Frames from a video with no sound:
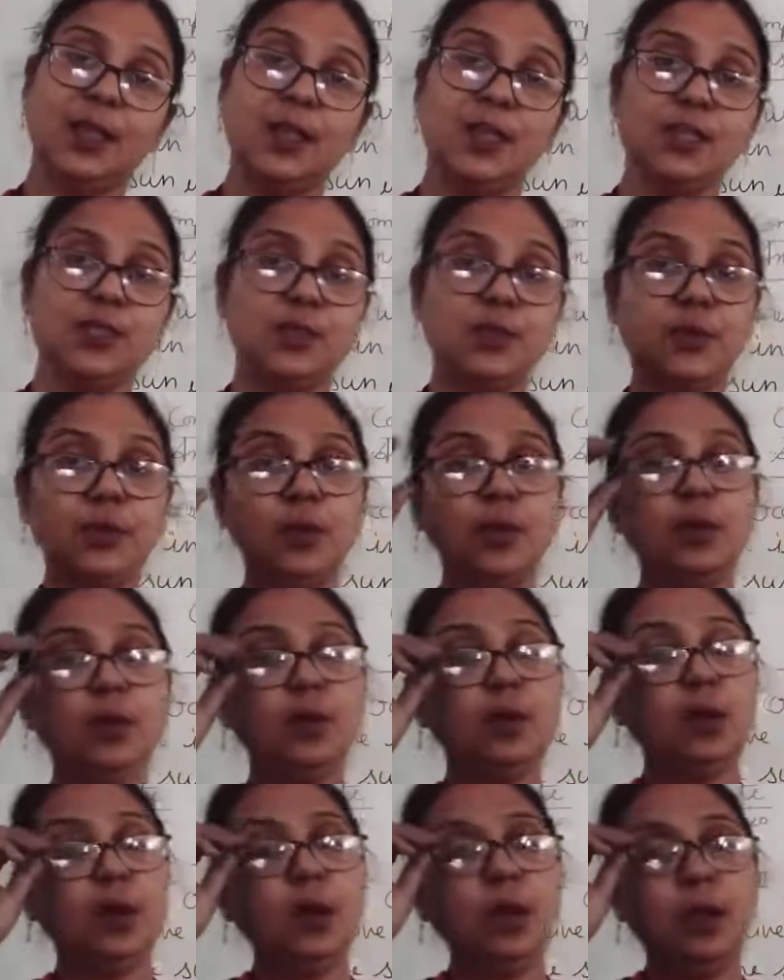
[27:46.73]
So
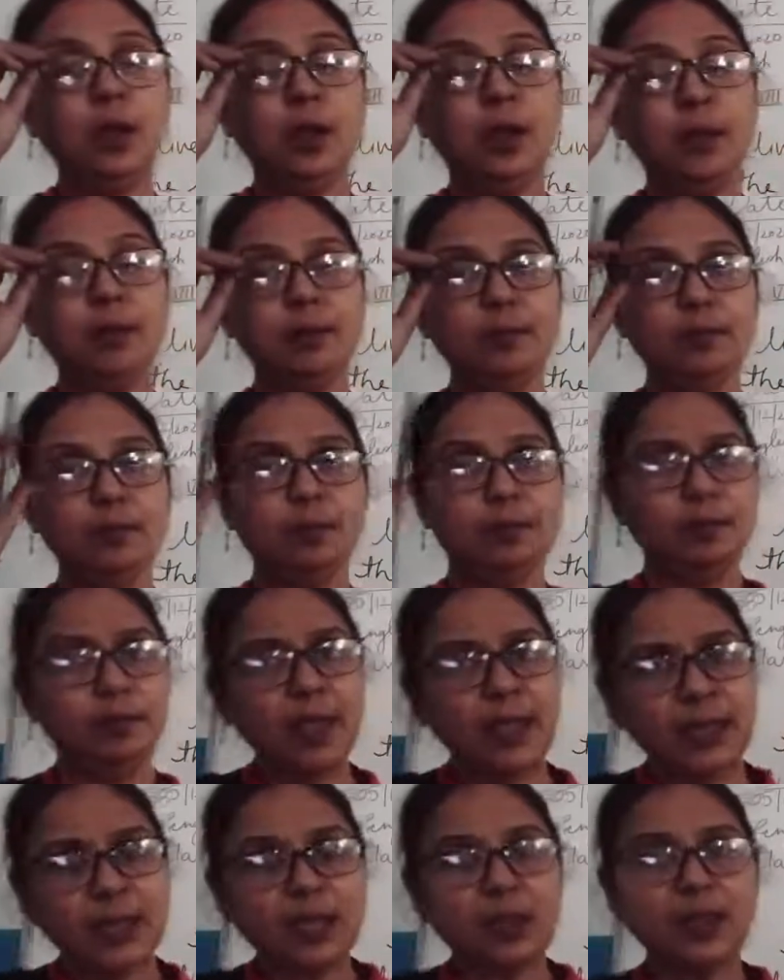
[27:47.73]
uh,
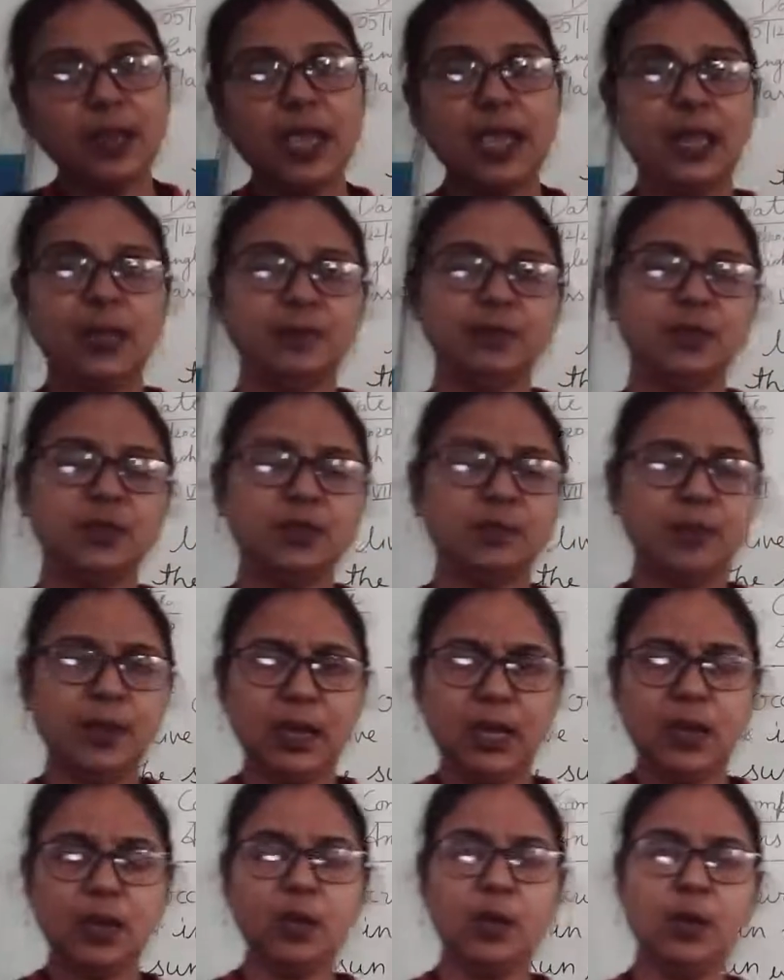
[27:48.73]
many times,
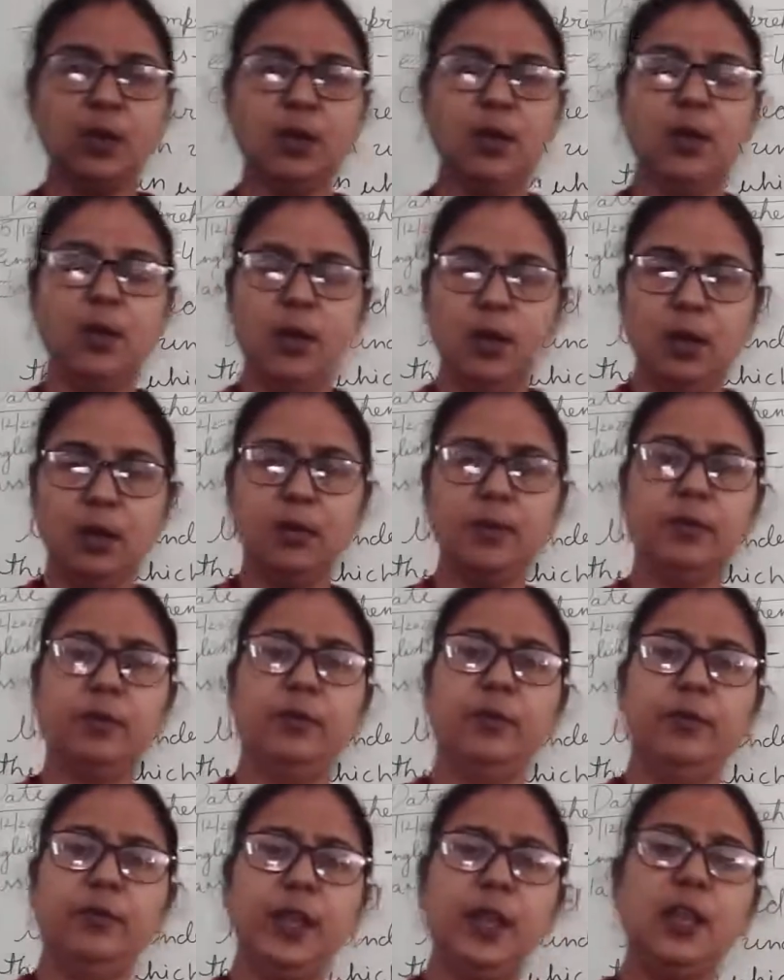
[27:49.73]
many
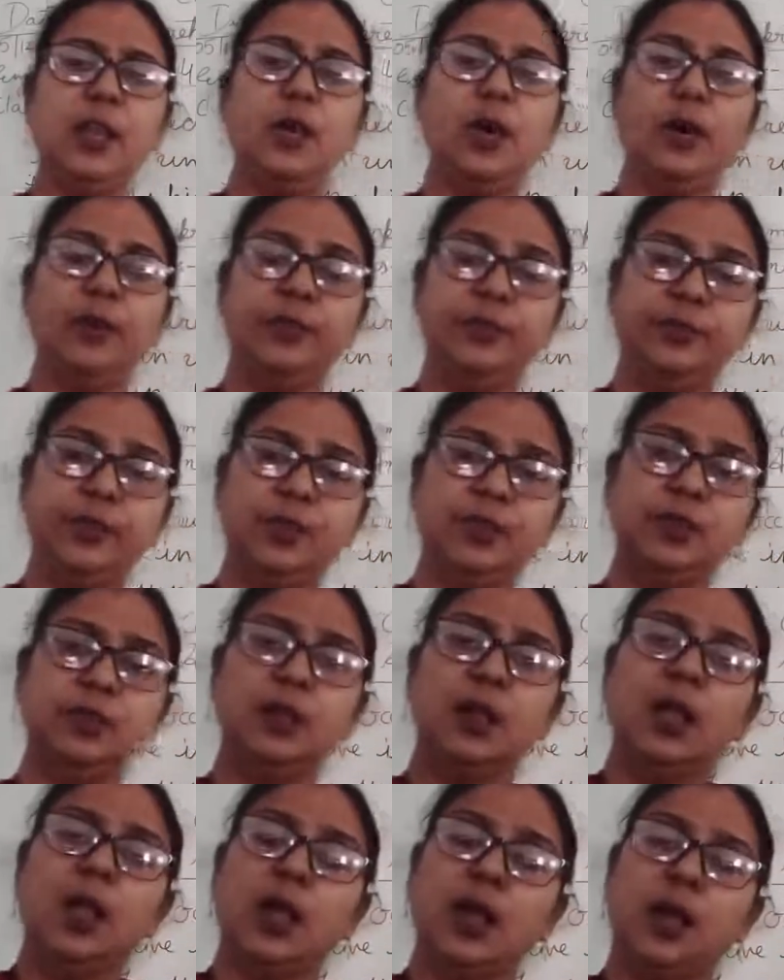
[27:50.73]
uh, very often,